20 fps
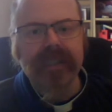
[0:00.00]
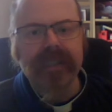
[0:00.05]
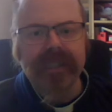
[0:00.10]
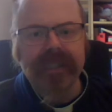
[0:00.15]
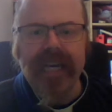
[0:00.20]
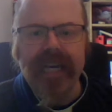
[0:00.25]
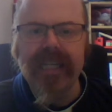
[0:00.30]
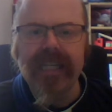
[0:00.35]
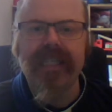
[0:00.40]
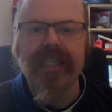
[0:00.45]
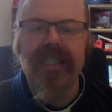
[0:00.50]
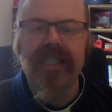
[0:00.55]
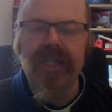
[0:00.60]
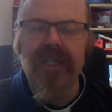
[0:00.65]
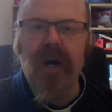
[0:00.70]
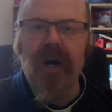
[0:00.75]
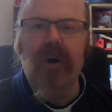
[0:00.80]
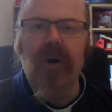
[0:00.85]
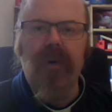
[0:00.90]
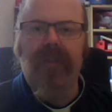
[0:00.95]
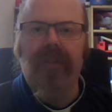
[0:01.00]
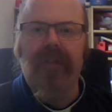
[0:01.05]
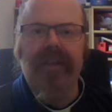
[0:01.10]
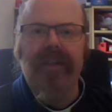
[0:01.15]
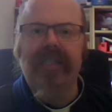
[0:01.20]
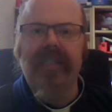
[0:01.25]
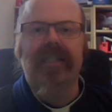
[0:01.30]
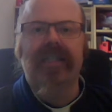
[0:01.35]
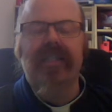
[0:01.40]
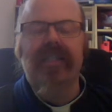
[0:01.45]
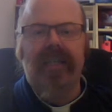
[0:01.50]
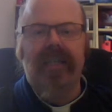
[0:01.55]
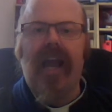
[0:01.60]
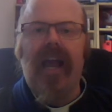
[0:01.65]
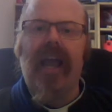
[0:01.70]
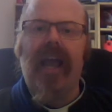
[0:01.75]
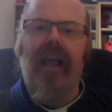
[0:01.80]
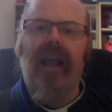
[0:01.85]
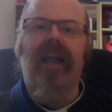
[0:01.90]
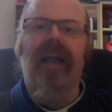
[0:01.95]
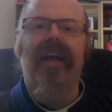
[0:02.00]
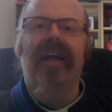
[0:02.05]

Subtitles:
This is not what this is saying.